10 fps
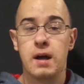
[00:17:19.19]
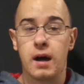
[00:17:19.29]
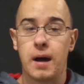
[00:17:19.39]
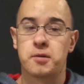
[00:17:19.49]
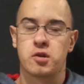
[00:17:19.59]

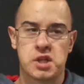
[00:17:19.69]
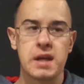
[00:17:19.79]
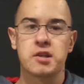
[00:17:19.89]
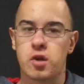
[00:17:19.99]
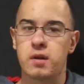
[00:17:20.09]
Um, so she
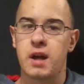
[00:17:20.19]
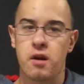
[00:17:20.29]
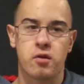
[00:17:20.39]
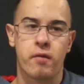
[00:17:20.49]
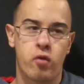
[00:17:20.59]
is a good
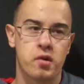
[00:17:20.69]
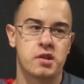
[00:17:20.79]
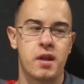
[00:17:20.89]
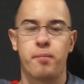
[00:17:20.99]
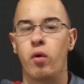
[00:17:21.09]
character. Of course,
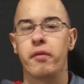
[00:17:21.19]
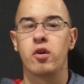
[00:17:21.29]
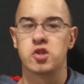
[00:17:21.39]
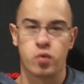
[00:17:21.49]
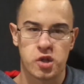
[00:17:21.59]
they pulled the
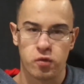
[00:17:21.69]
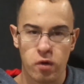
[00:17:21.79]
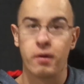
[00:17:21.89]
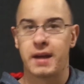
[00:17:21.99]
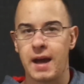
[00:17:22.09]
old
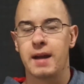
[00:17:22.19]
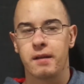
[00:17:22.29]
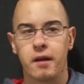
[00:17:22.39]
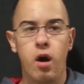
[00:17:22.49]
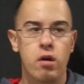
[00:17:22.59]
switcheroo again,
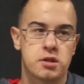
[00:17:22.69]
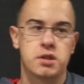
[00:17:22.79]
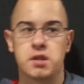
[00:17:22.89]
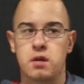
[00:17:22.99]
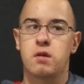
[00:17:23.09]
like, oh,
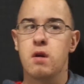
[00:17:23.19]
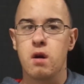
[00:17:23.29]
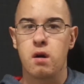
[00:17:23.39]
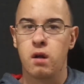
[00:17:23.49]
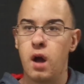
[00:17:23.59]
she's a
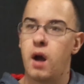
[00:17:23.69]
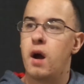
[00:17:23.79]
girl!